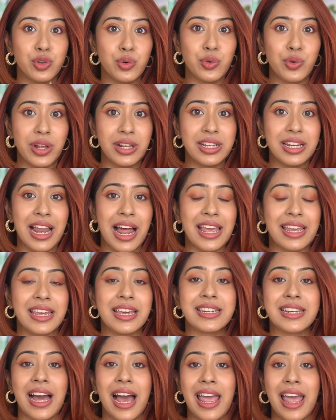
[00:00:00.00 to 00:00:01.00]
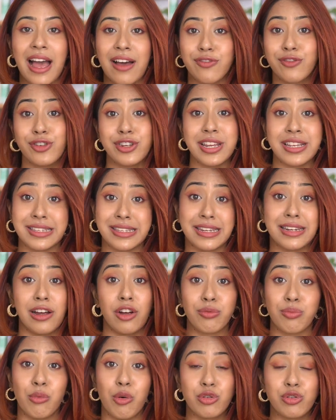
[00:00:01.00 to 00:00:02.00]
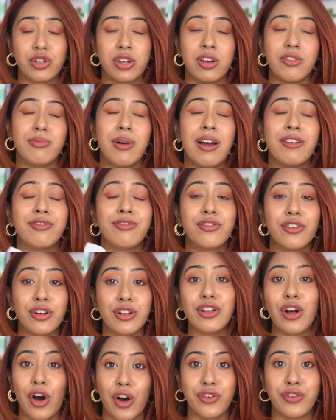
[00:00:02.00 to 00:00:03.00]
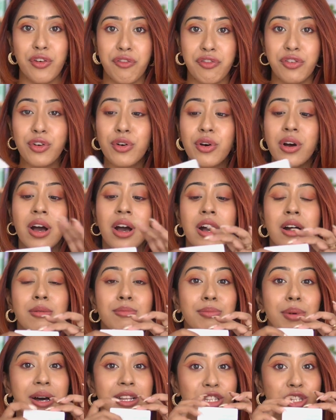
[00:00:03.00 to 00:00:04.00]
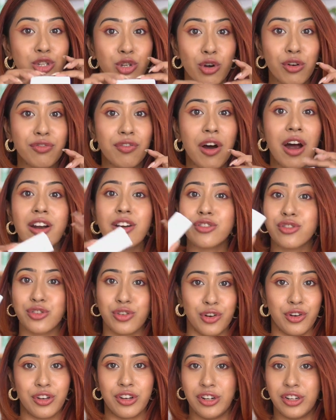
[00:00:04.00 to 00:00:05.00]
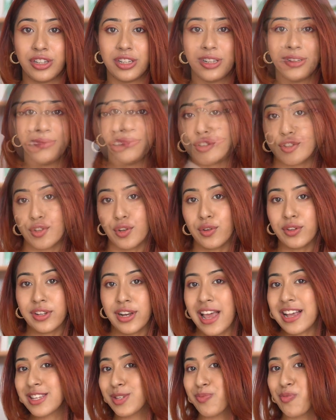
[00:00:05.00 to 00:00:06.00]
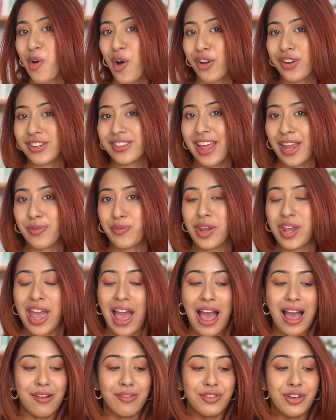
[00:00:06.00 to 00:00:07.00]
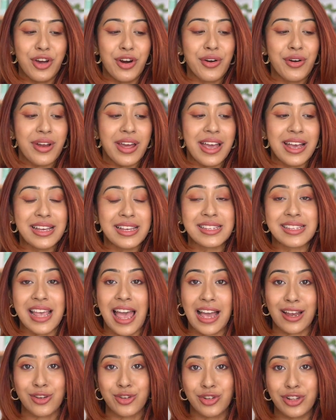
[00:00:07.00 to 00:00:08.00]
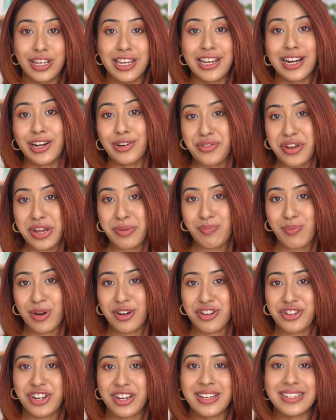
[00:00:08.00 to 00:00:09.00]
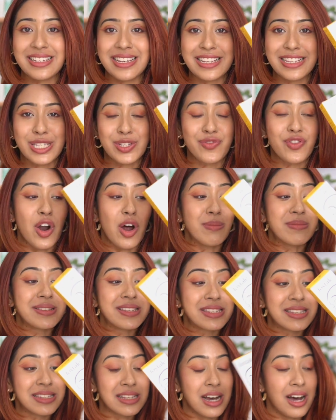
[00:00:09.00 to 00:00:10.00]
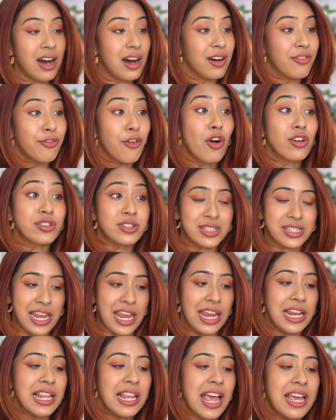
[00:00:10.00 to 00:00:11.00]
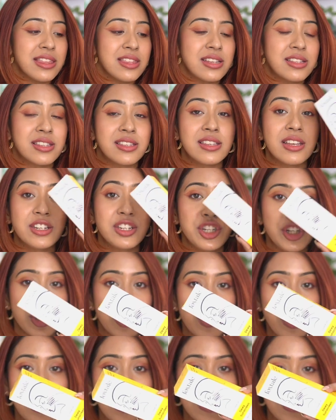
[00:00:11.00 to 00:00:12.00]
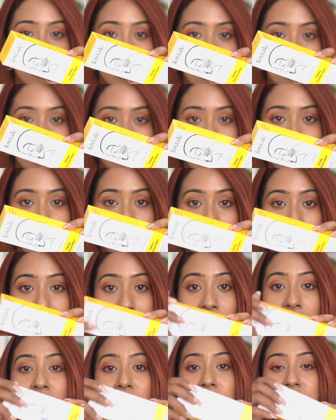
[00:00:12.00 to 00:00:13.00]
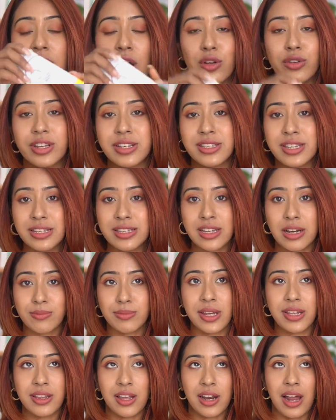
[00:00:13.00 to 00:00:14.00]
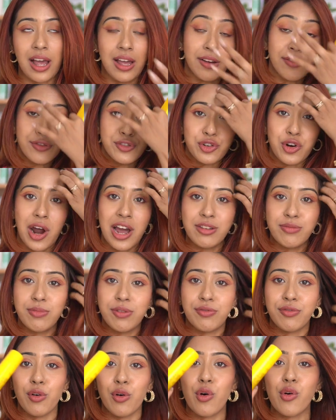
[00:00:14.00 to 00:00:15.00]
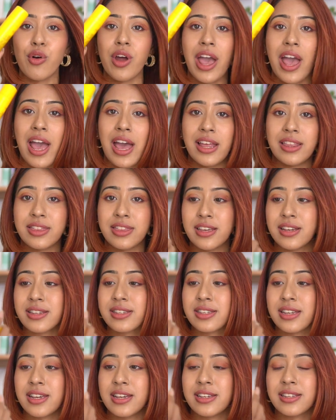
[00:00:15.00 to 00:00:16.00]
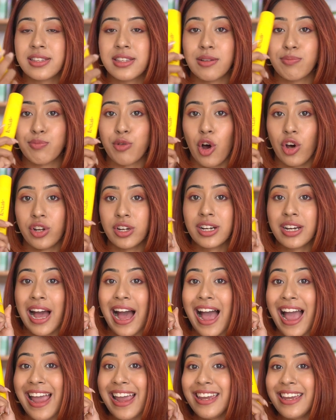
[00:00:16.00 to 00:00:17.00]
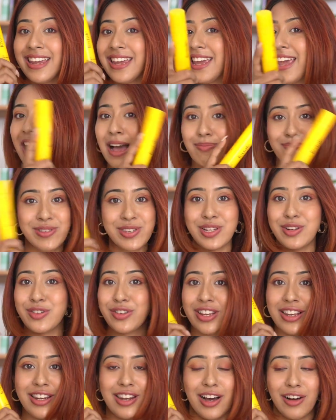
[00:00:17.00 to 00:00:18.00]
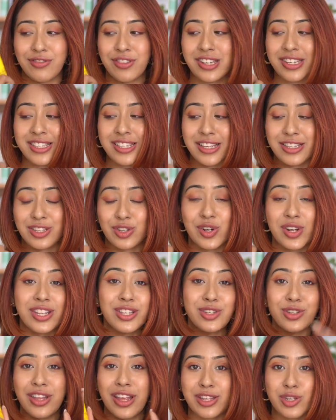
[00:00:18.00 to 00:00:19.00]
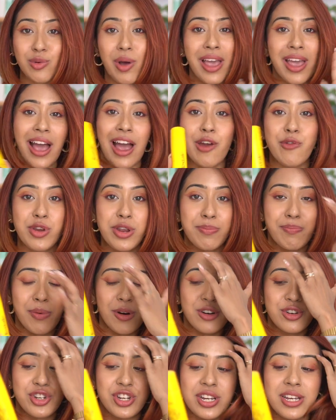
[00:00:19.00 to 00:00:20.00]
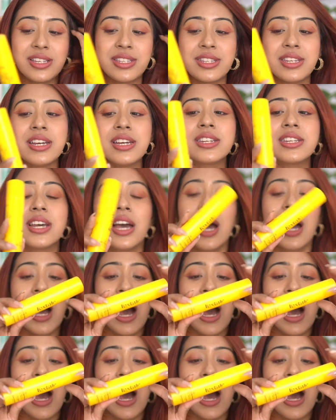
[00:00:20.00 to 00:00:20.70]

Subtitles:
do really like it. I have to test it out more to give my full on review. But so far, so good. So the next product that we have here is actually a repurchase. It's from Foxtail, and it's the Dewy Sunscreen. Now, this is something that I have tried before, and this is the product. I absolutely love this sunscreen, so that's why I repurchased it.